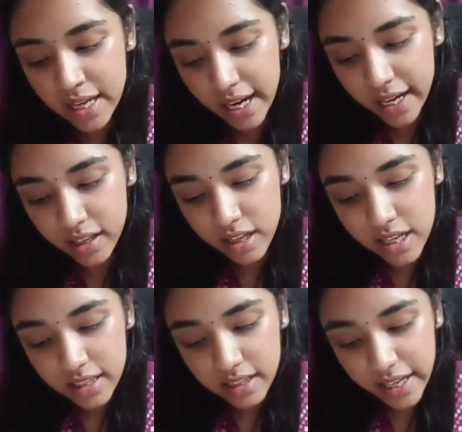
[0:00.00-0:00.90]
And
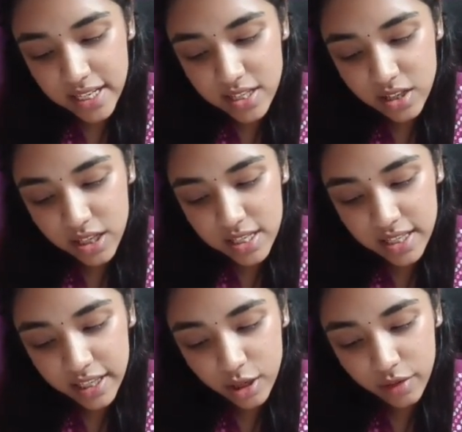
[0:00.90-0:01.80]
the right circular
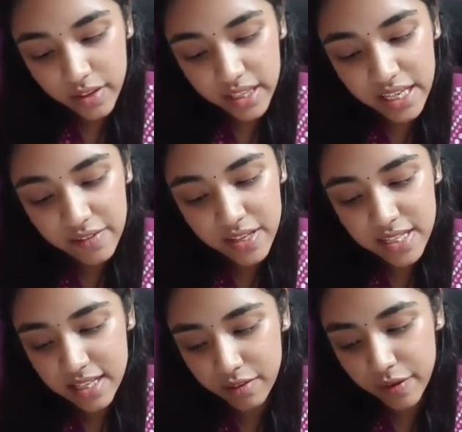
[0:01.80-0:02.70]
cylinder of a given
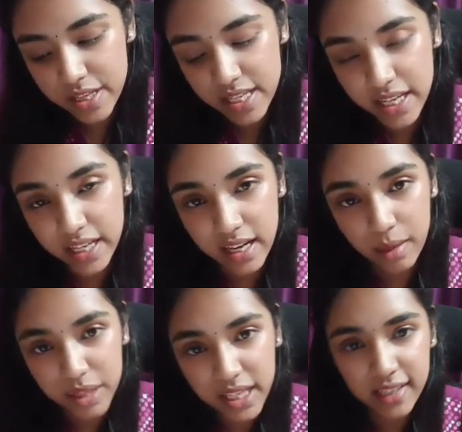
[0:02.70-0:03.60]
surface area.
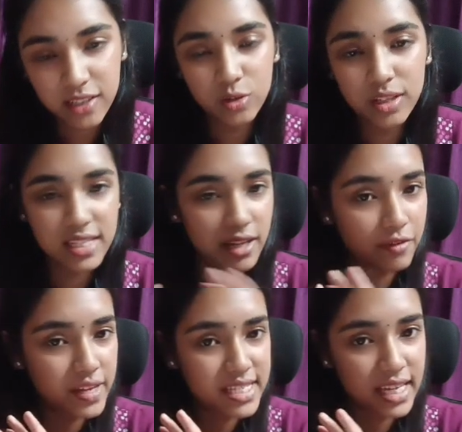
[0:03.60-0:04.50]
The
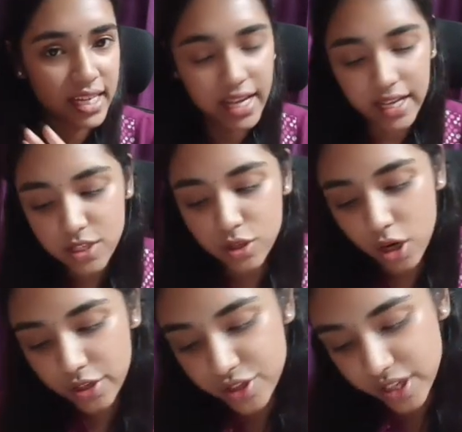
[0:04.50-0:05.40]
surface area is
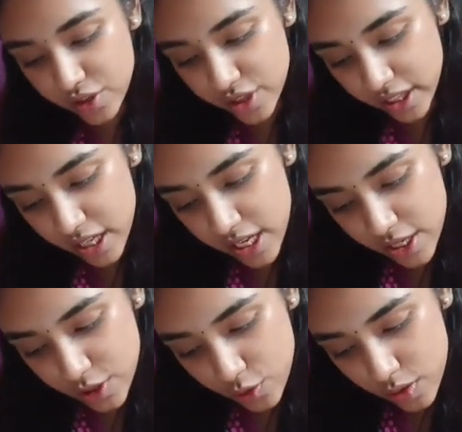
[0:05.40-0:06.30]
not changing.
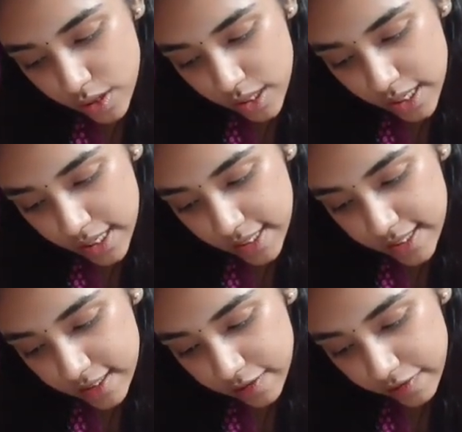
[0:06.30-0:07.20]
So the
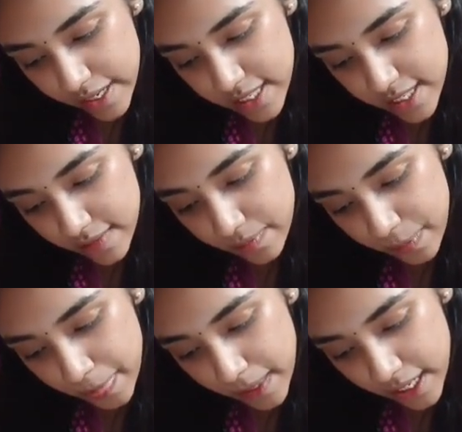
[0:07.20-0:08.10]
surface
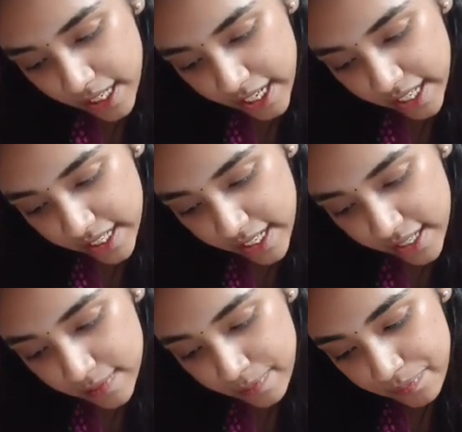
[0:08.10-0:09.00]

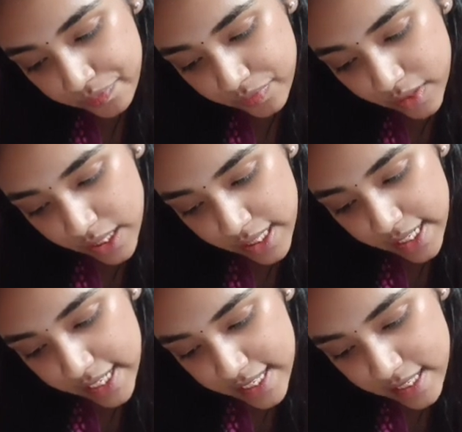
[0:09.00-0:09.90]
area
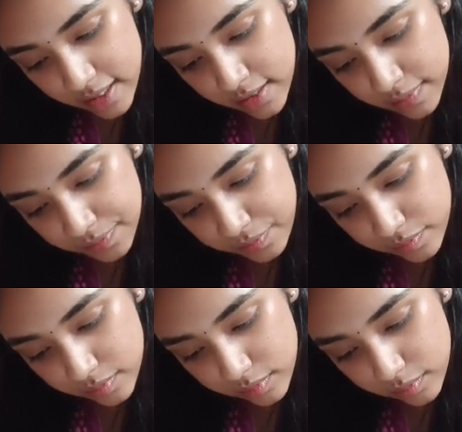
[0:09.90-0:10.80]
is a
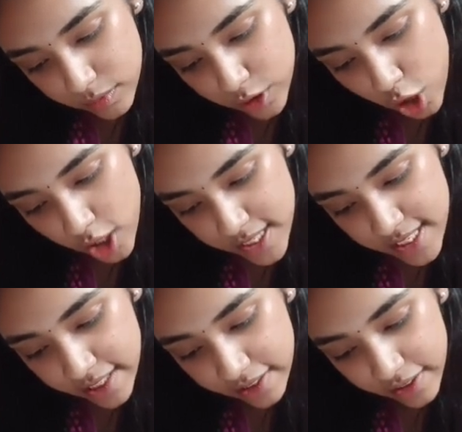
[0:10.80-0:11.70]

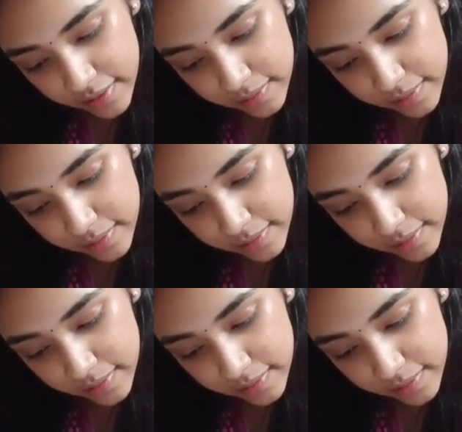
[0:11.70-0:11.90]
constant.